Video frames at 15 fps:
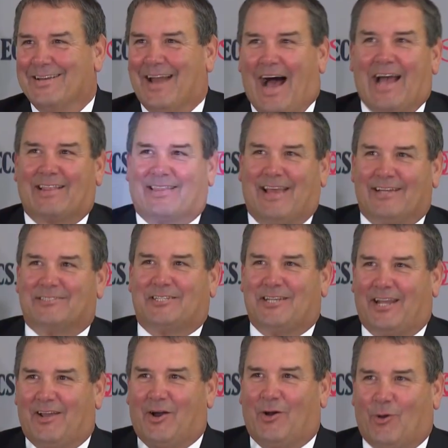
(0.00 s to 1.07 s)
Not that
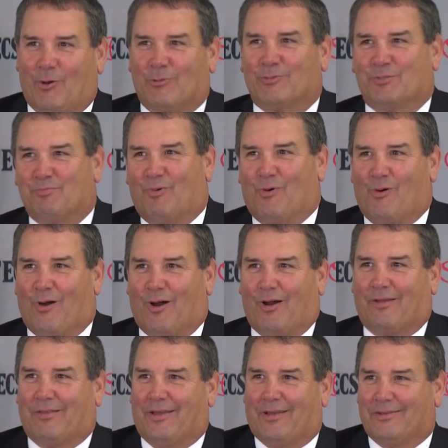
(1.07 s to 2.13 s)
she holds
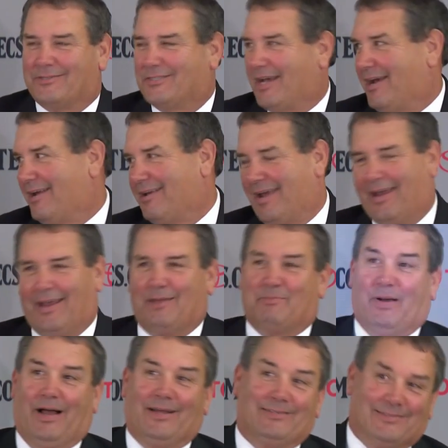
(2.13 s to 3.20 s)
more than JD,
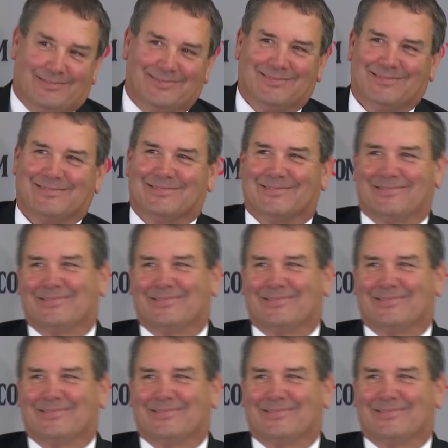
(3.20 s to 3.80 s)
but.